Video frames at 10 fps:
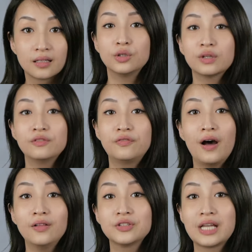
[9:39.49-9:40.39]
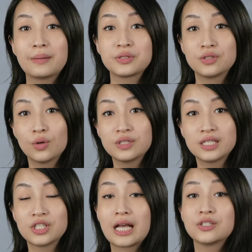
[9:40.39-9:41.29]
You can follow Chap's
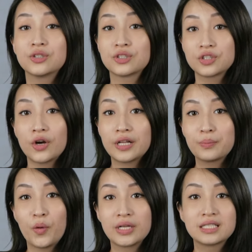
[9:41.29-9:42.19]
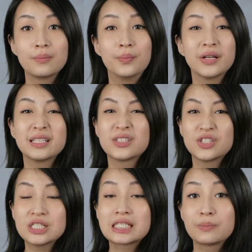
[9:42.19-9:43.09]
dosage as your starting point, but it's
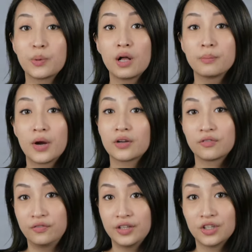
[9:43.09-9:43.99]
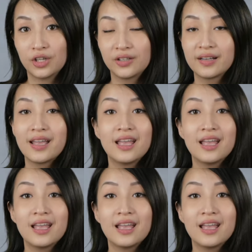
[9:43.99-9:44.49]
just a ballpark figure.